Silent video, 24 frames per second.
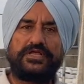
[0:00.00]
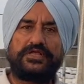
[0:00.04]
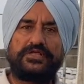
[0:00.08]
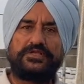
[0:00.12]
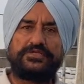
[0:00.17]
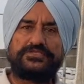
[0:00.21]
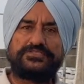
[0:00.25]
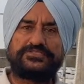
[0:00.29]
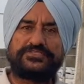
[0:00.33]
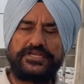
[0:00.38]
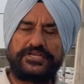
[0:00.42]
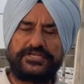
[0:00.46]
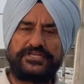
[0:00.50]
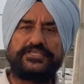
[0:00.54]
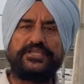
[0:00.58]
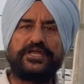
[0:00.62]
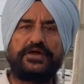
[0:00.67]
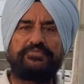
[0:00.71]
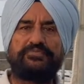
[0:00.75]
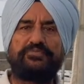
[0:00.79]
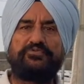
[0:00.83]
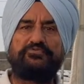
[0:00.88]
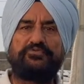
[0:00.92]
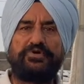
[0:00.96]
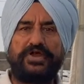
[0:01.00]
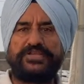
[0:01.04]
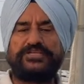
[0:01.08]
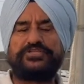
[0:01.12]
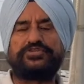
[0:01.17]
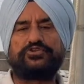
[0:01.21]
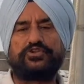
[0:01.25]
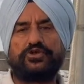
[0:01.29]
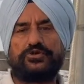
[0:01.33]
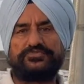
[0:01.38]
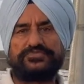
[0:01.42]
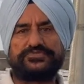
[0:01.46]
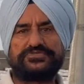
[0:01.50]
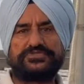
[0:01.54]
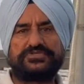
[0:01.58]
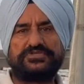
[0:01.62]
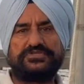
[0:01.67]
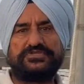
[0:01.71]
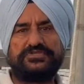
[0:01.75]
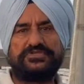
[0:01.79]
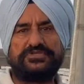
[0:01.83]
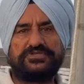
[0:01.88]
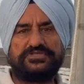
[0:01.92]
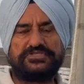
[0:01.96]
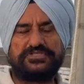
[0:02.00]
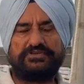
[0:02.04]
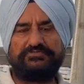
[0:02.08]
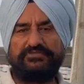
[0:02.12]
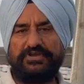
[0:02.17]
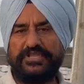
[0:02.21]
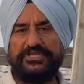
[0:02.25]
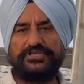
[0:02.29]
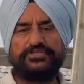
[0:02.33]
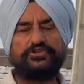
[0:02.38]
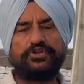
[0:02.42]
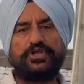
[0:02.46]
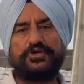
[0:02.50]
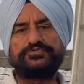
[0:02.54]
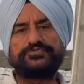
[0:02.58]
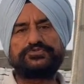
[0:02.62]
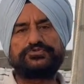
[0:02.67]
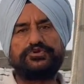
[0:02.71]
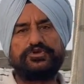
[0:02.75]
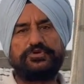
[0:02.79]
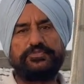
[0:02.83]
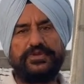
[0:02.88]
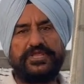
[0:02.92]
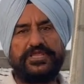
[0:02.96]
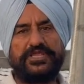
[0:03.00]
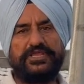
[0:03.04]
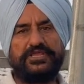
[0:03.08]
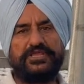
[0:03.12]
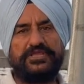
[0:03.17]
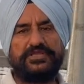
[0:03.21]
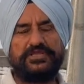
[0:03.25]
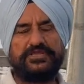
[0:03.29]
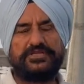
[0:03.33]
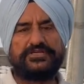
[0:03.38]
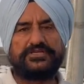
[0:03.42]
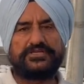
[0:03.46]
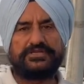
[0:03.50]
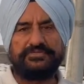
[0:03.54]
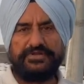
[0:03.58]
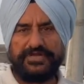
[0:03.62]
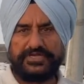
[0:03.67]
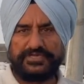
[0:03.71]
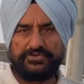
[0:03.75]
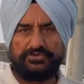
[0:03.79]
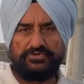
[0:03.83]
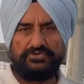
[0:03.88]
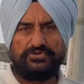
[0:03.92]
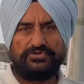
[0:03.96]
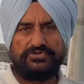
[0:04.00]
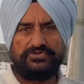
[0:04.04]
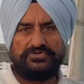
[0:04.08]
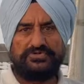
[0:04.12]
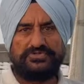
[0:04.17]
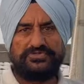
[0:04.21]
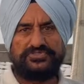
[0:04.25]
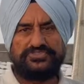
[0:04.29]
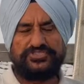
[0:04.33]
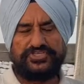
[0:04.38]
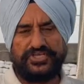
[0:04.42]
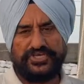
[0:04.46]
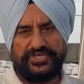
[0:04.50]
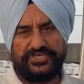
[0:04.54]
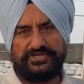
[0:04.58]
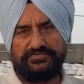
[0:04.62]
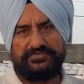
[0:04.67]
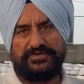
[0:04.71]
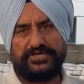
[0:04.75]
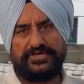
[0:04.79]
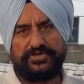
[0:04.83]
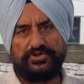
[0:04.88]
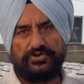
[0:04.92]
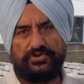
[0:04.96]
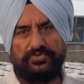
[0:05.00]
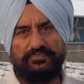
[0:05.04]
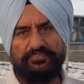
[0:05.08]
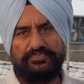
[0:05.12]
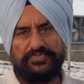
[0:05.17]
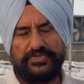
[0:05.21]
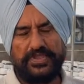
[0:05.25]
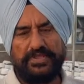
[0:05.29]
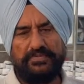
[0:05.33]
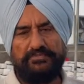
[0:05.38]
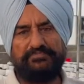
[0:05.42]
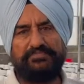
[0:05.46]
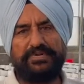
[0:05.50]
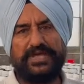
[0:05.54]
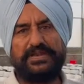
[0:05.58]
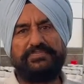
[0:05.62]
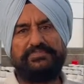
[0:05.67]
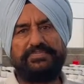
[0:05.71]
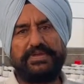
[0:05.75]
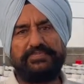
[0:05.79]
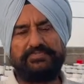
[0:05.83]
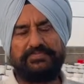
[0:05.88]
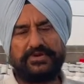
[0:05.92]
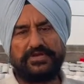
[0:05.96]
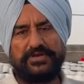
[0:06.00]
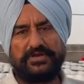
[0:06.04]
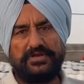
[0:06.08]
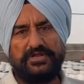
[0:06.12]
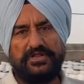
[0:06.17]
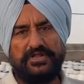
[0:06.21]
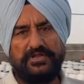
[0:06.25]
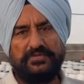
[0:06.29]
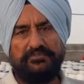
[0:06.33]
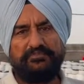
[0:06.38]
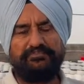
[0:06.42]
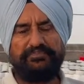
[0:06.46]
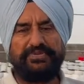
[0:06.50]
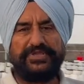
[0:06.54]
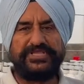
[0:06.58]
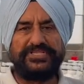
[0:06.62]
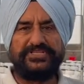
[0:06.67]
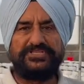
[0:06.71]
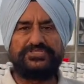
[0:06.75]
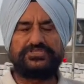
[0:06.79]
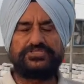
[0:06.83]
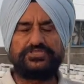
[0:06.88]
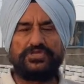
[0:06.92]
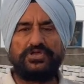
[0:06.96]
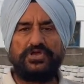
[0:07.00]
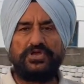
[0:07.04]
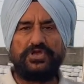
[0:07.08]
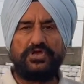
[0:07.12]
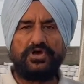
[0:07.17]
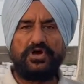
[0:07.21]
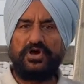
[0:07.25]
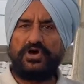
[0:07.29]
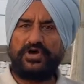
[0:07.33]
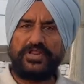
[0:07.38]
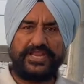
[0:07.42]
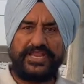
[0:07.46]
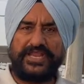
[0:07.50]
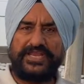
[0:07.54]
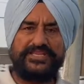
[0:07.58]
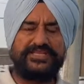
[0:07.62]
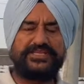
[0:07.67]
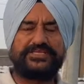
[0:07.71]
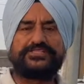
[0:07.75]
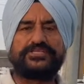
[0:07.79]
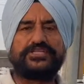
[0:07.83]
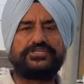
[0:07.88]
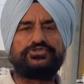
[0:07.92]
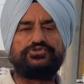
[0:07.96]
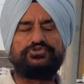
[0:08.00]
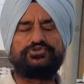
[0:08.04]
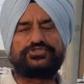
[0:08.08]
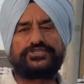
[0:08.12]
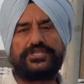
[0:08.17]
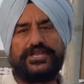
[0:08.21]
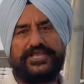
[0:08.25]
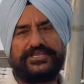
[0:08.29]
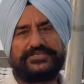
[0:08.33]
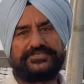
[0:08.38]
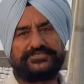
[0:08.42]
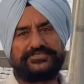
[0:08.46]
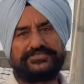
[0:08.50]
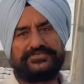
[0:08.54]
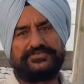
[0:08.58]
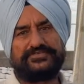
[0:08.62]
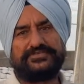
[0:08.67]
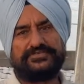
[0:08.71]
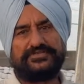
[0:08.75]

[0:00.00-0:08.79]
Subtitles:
setting up vine crops. The vine crops could be tomato, cherry tomato, bell pepper, beans, or any other you select.